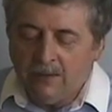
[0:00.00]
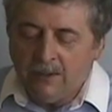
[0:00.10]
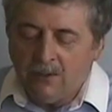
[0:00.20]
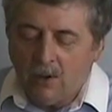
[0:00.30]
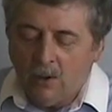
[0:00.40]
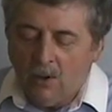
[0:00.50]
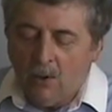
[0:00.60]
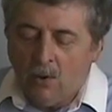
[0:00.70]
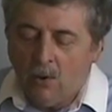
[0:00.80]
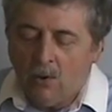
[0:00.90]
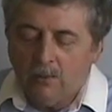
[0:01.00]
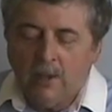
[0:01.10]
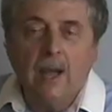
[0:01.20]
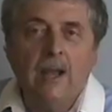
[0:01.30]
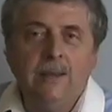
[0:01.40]
He saw all
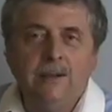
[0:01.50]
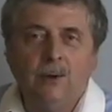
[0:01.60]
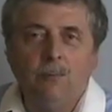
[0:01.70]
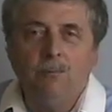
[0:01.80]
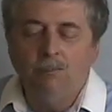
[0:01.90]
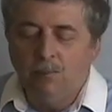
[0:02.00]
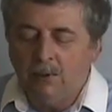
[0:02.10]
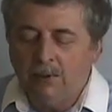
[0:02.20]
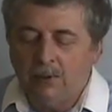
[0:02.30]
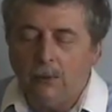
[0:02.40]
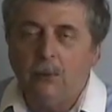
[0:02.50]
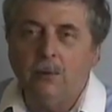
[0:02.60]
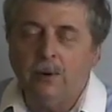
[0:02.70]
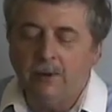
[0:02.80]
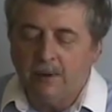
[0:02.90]
kinds of books on
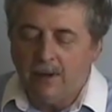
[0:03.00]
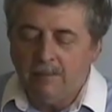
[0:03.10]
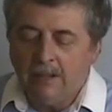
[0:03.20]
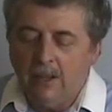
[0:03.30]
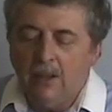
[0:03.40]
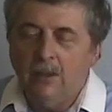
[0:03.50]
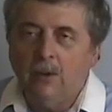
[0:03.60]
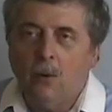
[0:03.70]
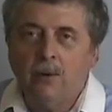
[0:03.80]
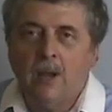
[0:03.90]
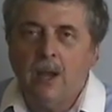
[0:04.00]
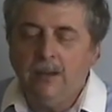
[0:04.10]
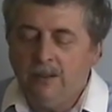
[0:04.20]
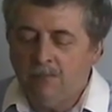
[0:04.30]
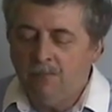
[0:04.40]
origami, all
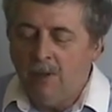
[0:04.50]
kinds of